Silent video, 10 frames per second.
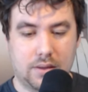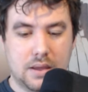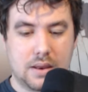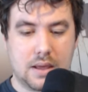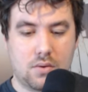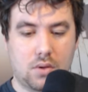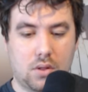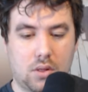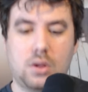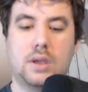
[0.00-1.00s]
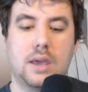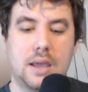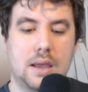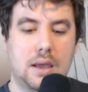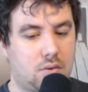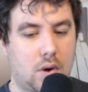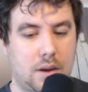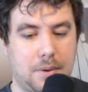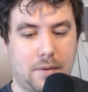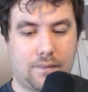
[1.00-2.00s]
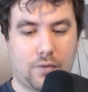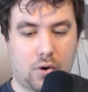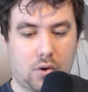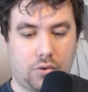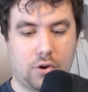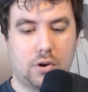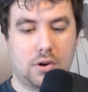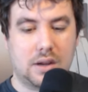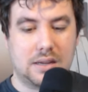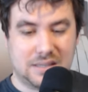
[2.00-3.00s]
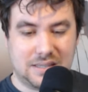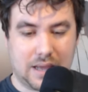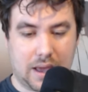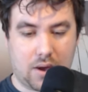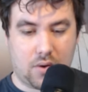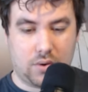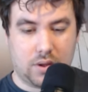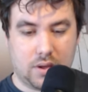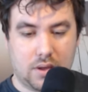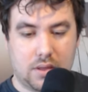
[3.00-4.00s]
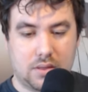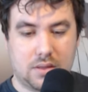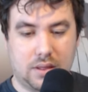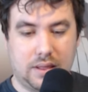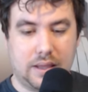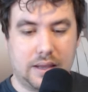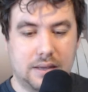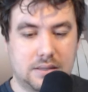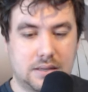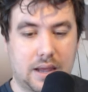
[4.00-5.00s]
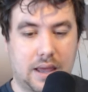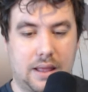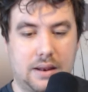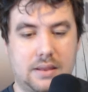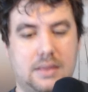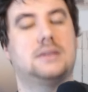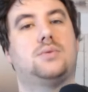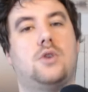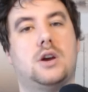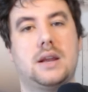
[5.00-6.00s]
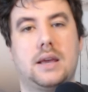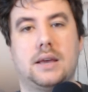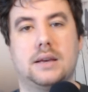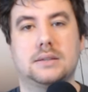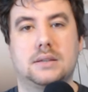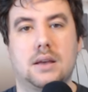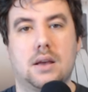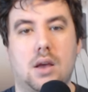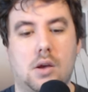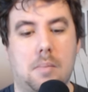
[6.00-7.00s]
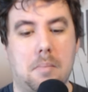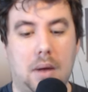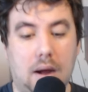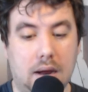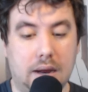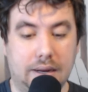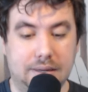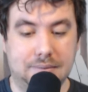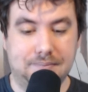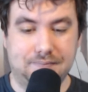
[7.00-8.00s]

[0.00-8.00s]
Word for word: Now, looking quite a bit further down the list, and this one is my